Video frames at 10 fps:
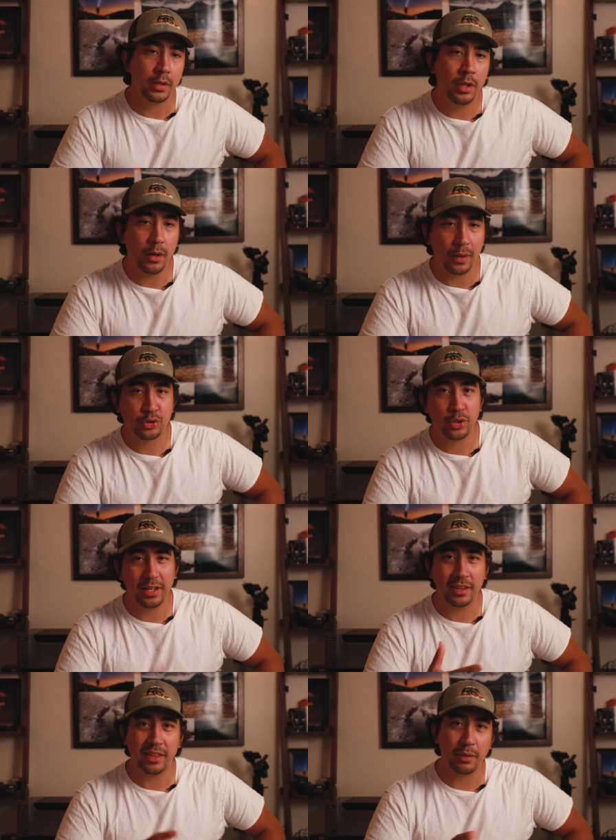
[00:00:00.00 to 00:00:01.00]
You know, I was
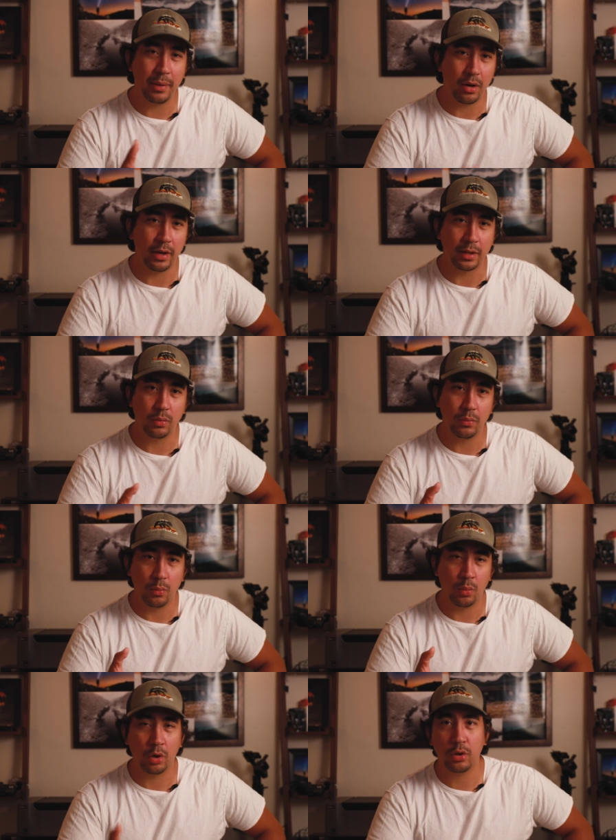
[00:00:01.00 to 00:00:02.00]
trying to think about like
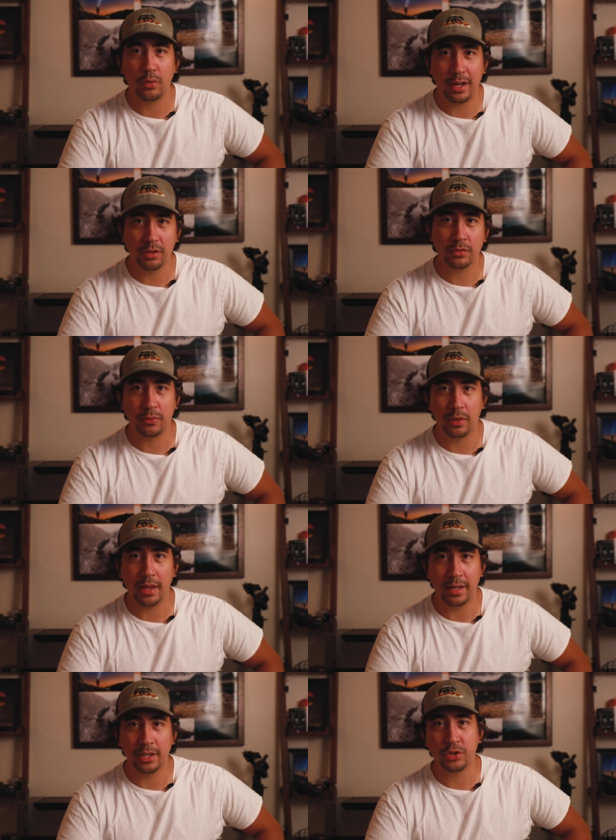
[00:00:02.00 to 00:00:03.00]
workarounds for
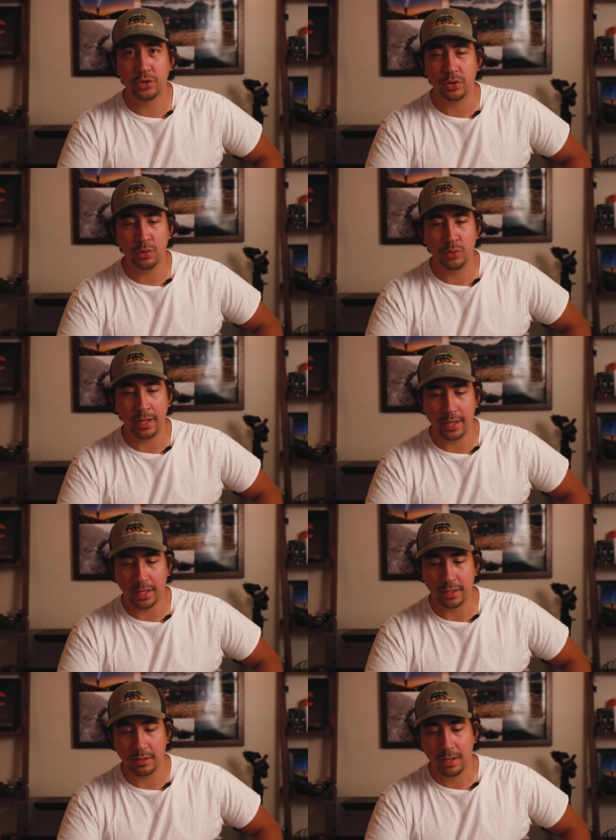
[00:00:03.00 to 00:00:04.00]
that issue,
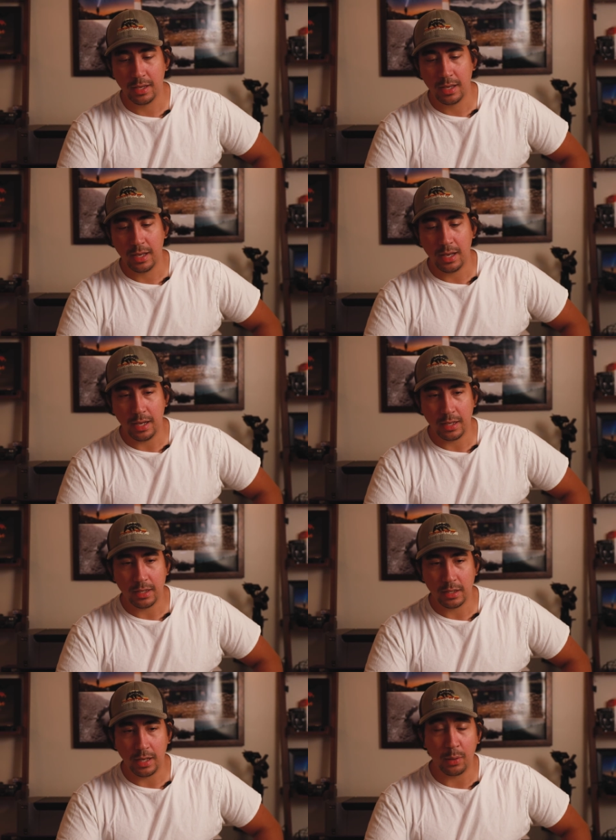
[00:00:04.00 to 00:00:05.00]
and
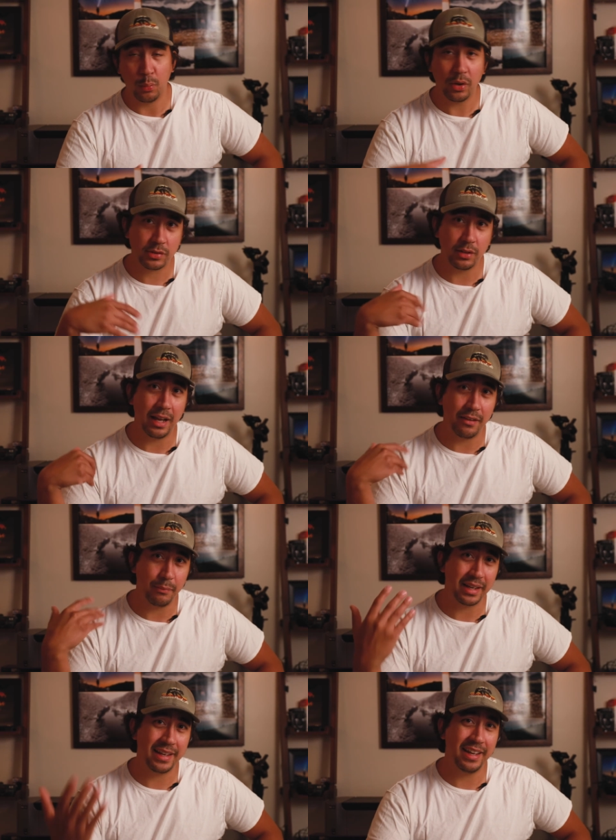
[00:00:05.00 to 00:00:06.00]
I will still have
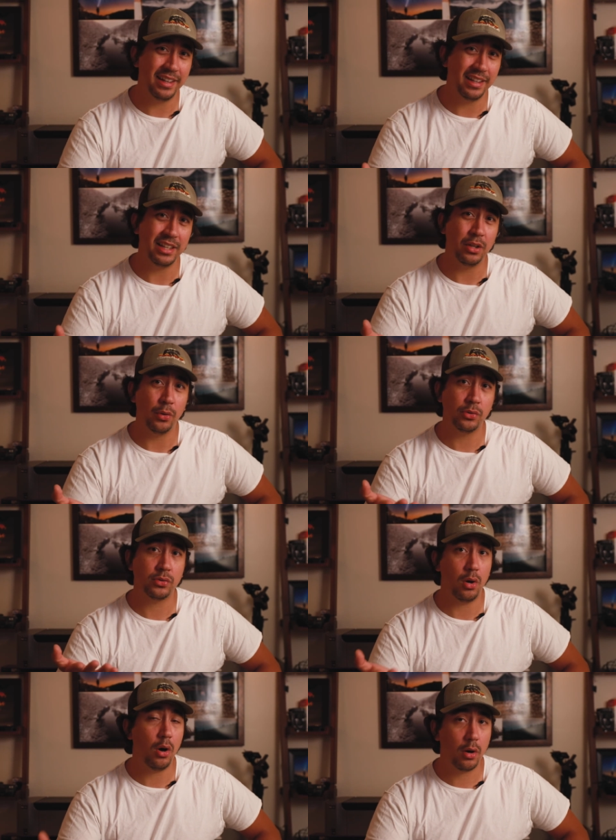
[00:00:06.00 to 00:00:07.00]
my Canon
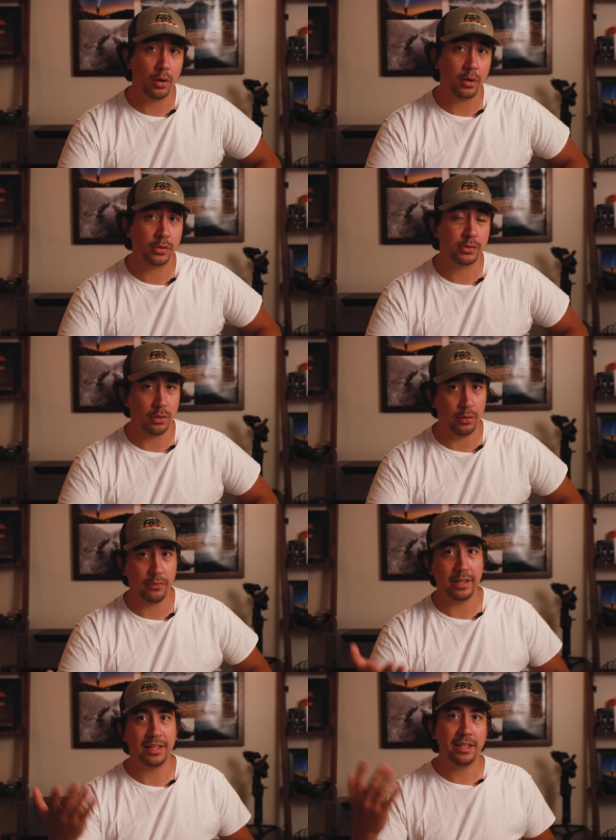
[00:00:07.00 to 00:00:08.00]
EOS R, so
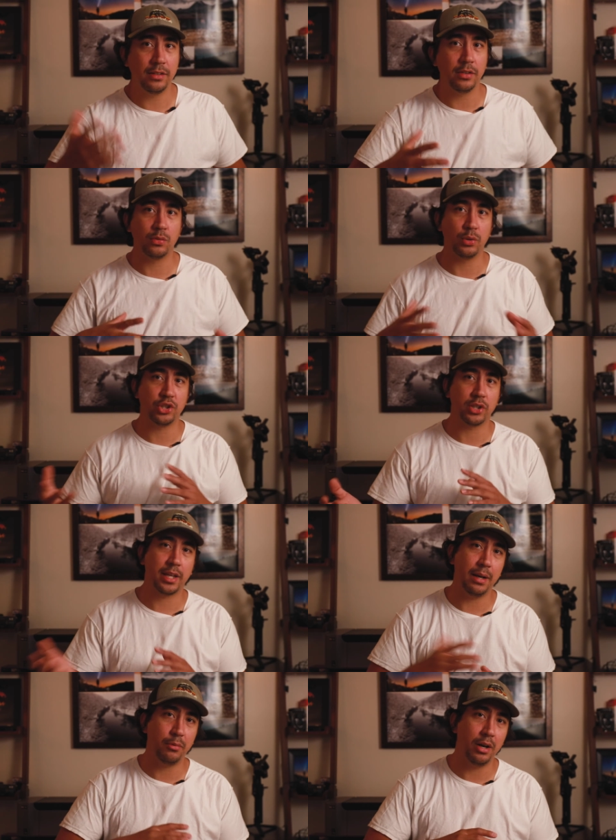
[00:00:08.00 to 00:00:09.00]
if I needed to switch the
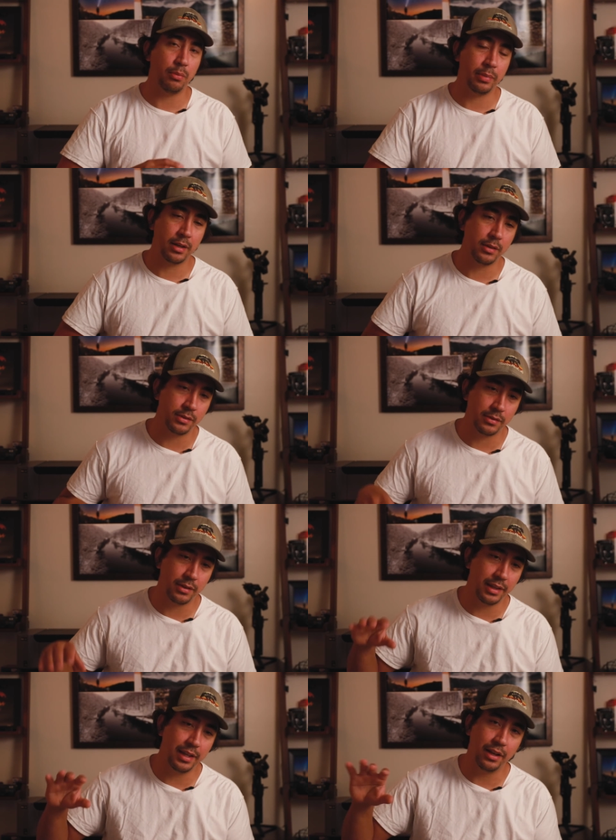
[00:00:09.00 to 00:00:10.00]
camera out because
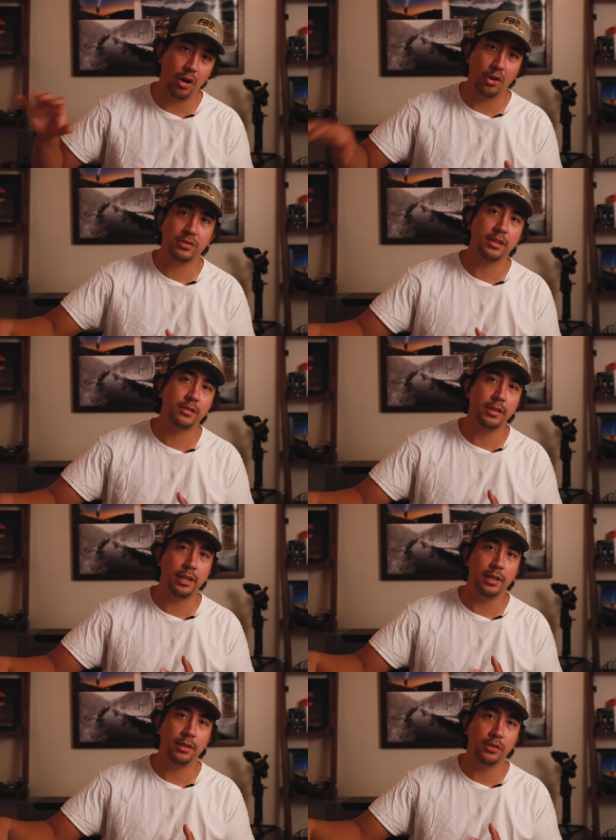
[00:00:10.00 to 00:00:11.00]
the R6
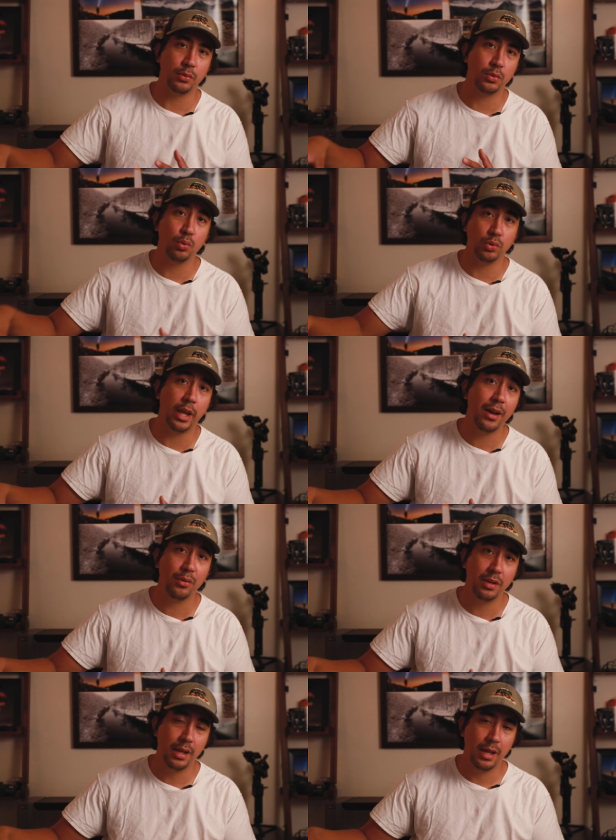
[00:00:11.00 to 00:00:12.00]
needed to cool
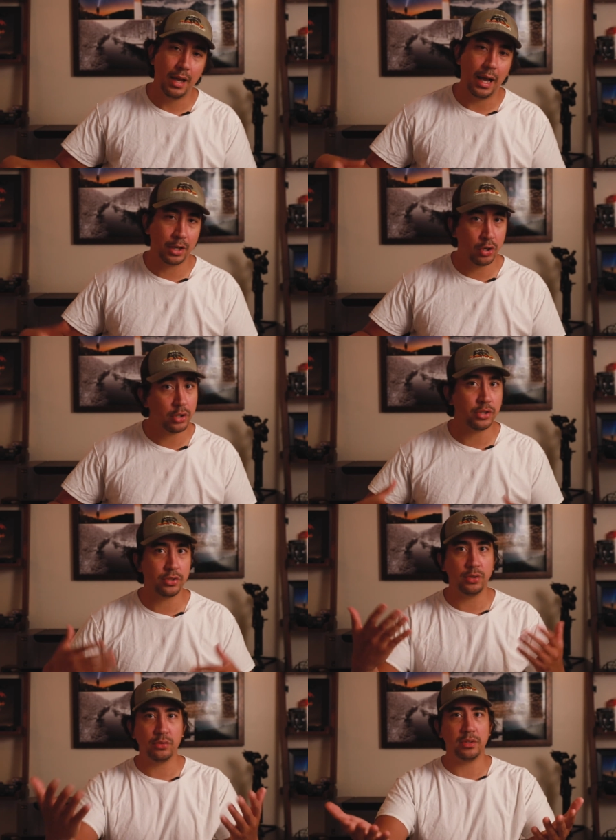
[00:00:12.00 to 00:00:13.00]
down, I could
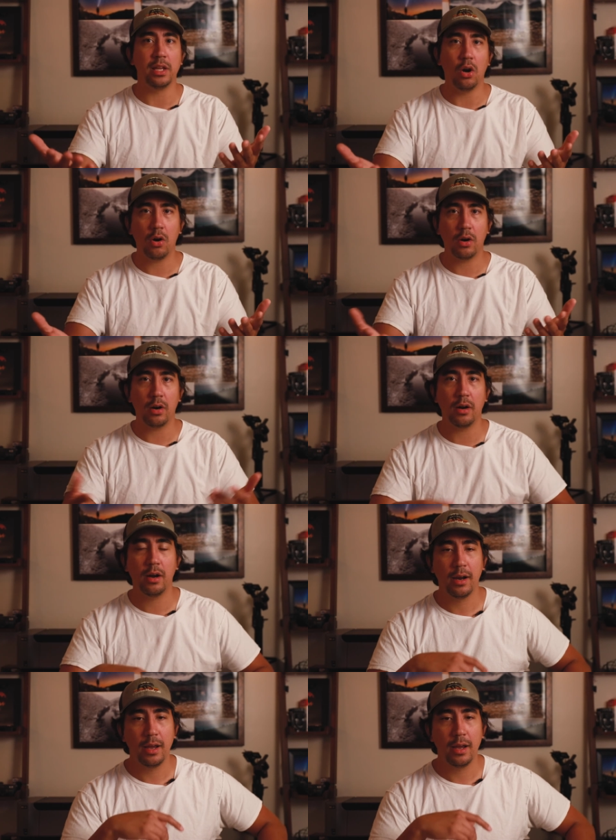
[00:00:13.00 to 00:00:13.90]
just use the R